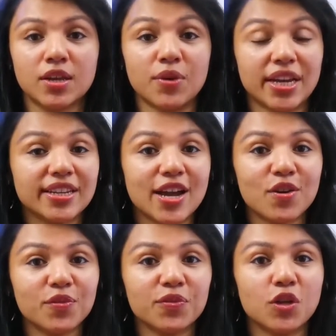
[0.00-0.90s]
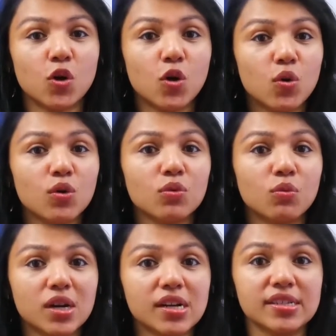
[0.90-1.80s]
Right now, the whole
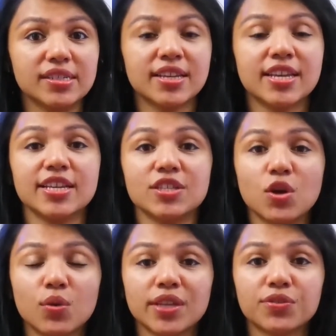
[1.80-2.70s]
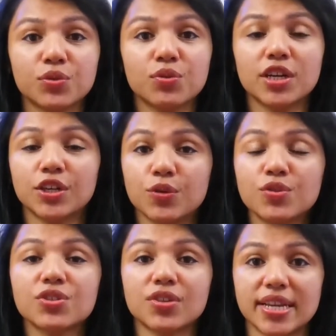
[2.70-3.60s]
world is going through a
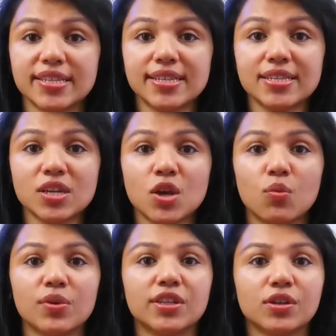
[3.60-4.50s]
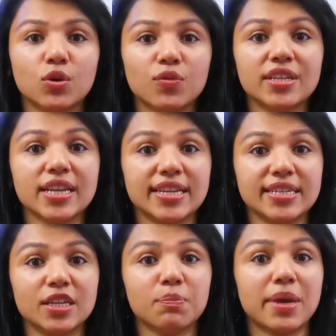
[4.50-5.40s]
huge crisis with the
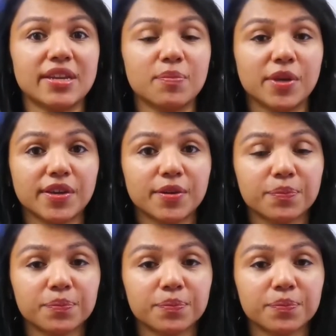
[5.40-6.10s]
COVID-19 pandemic.